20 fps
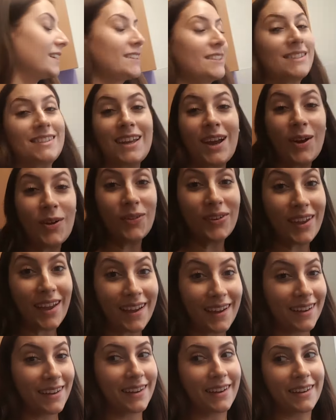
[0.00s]
So
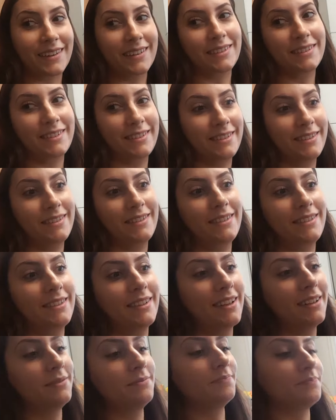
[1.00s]

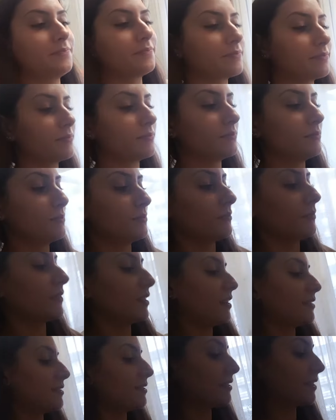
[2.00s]
yes,
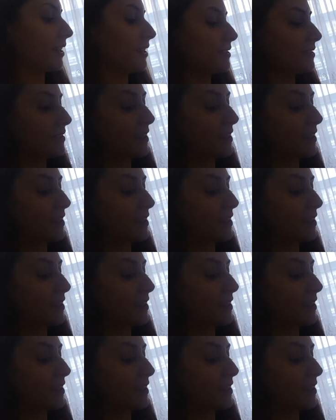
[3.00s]
so that's